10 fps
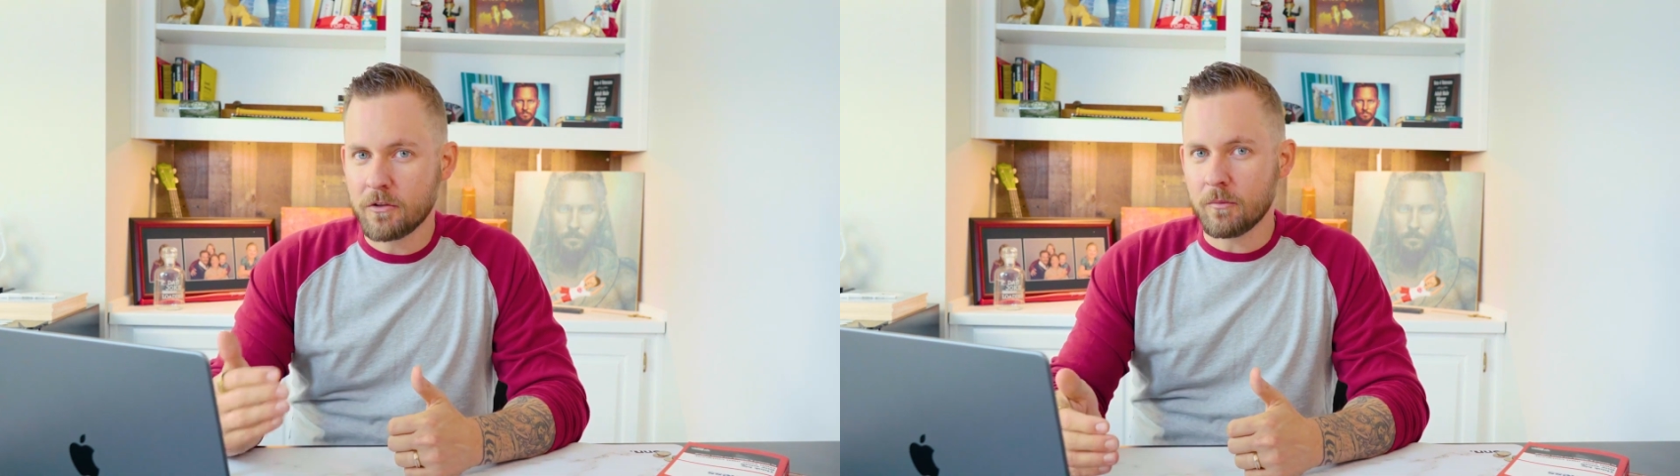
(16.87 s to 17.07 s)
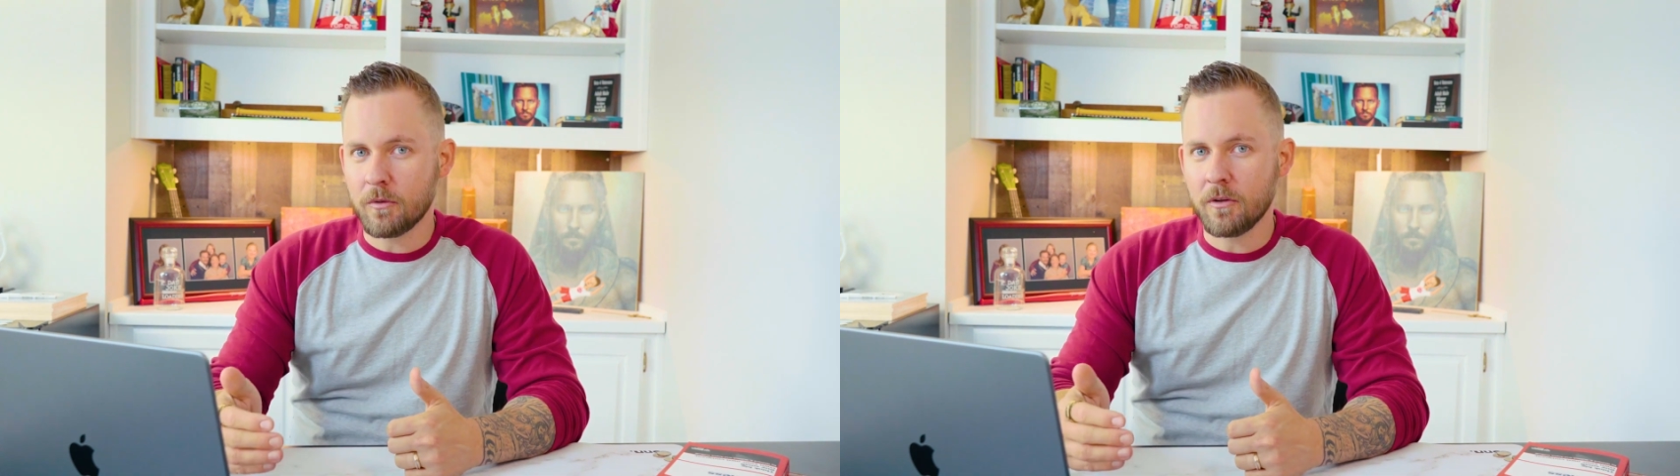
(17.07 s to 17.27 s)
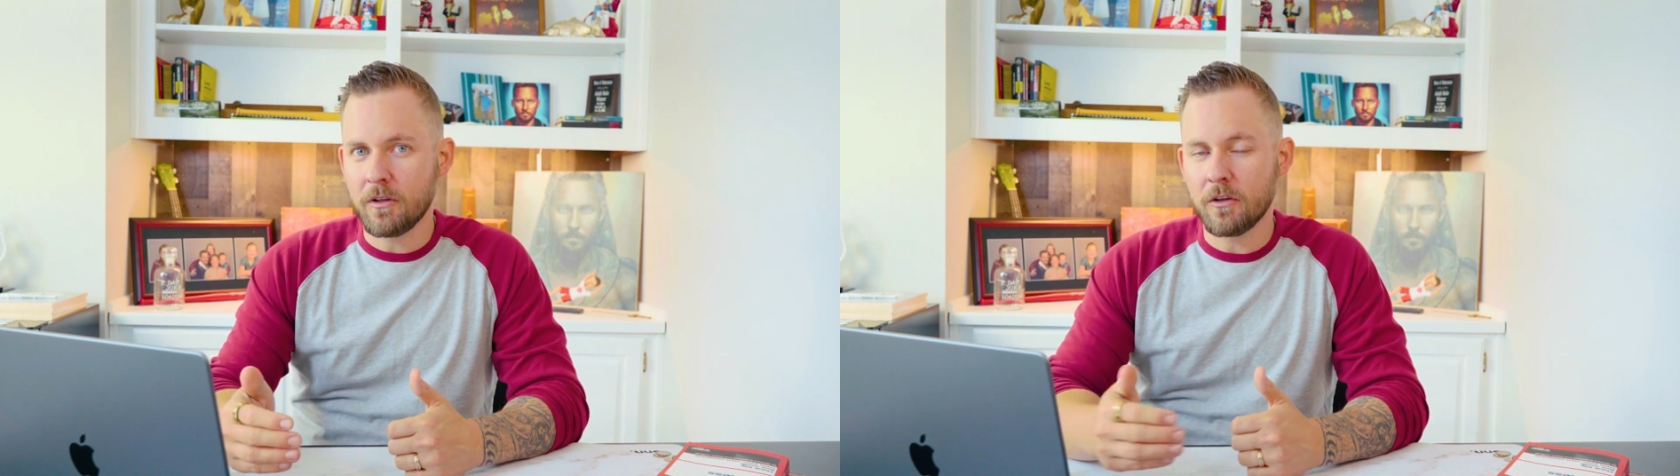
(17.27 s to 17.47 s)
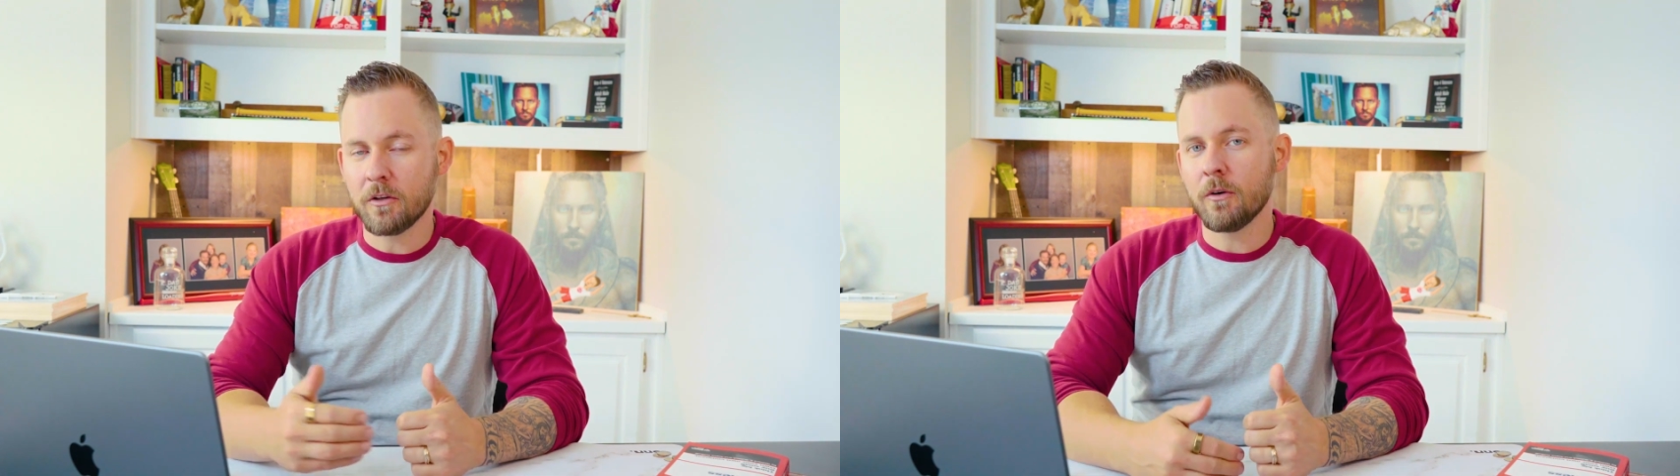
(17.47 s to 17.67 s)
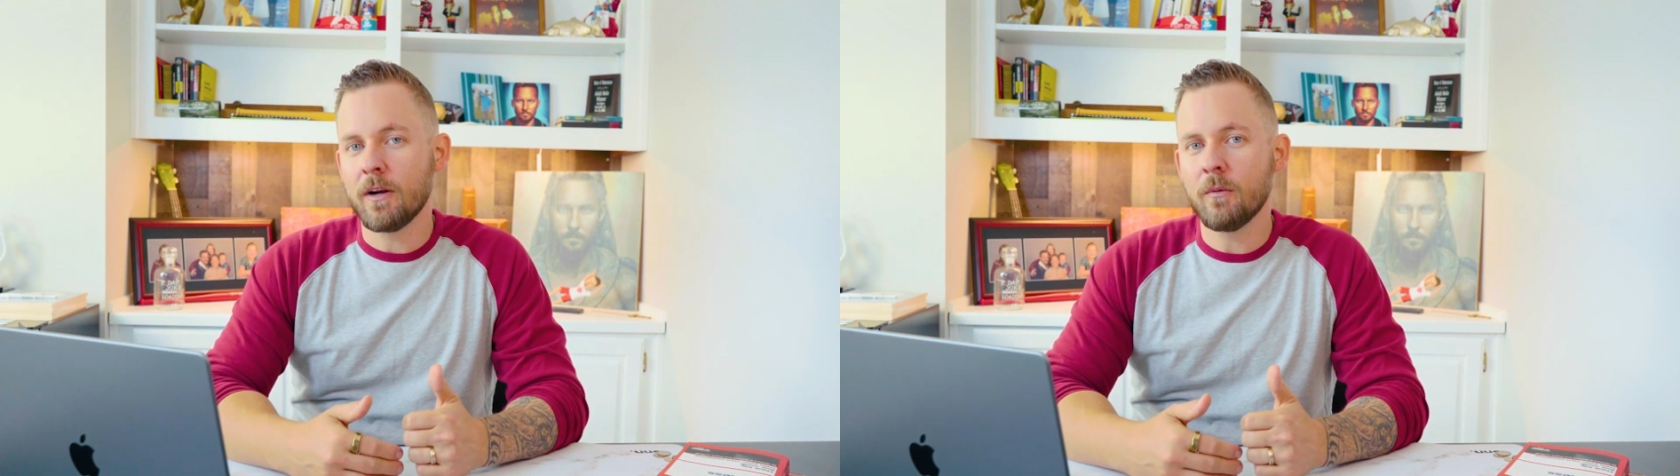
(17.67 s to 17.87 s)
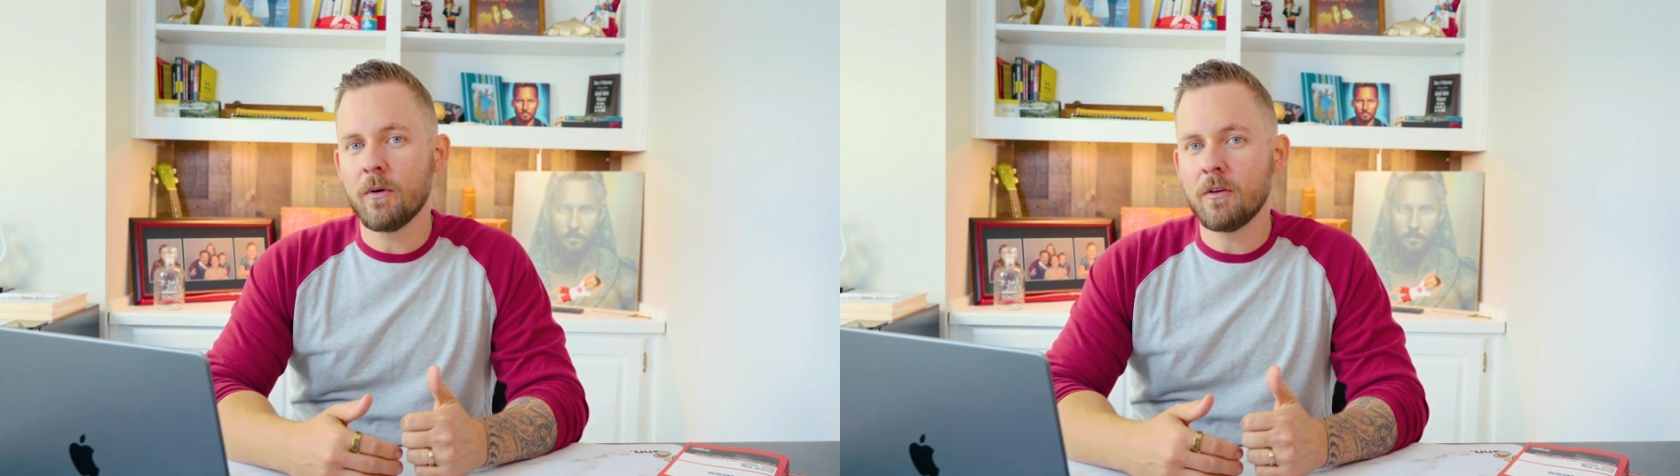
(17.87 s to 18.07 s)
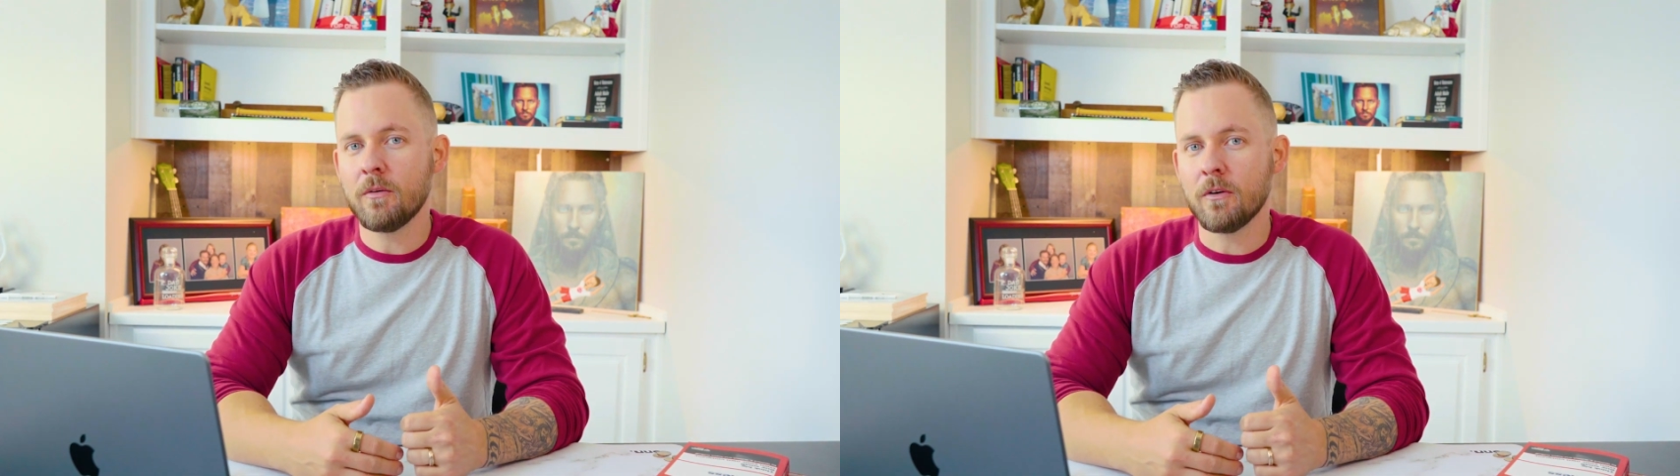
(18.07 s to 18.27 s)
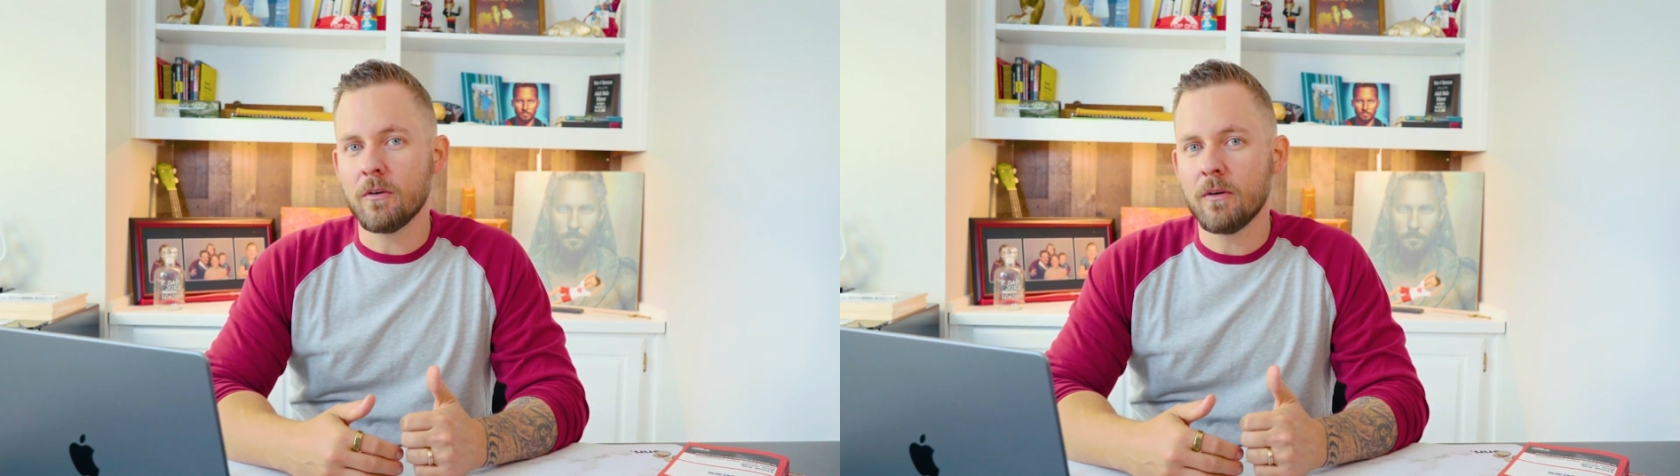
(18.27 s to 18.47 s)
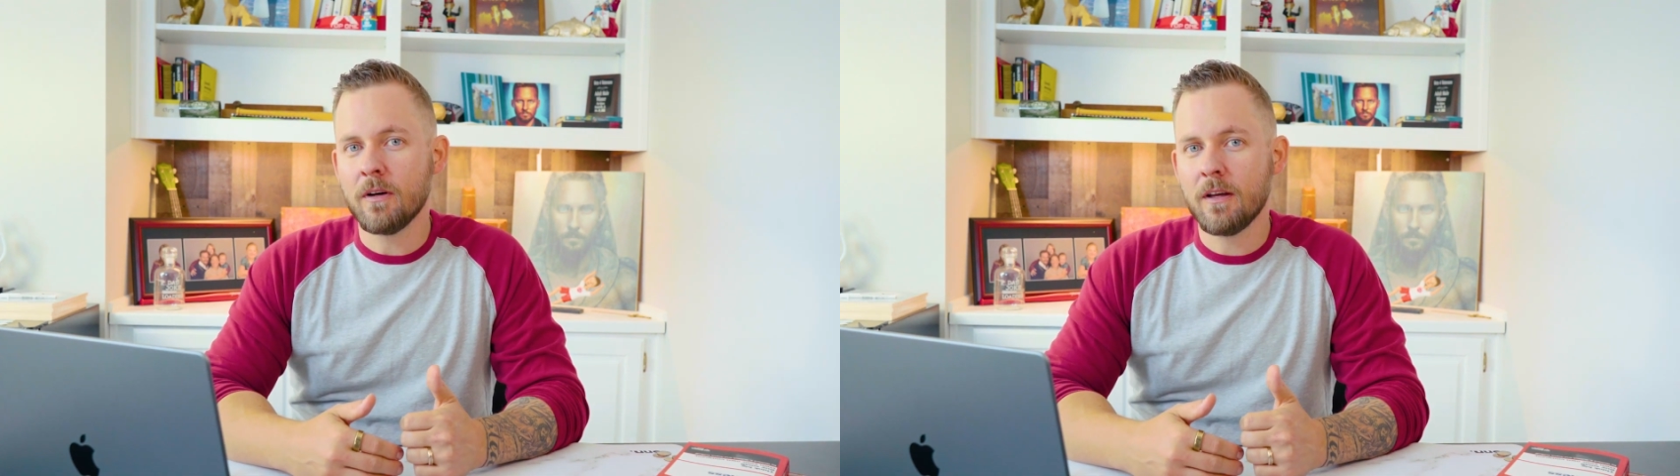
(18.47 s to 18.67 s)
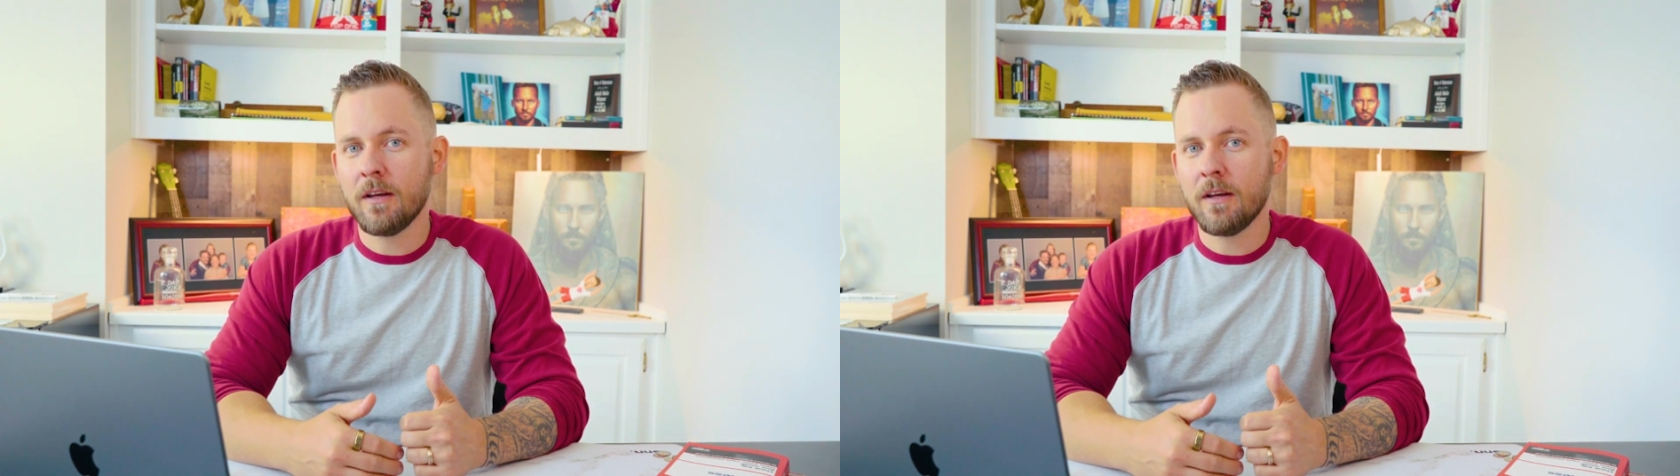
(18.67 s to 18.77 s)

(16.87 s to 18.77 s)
you're brilliant, you're great at what you do,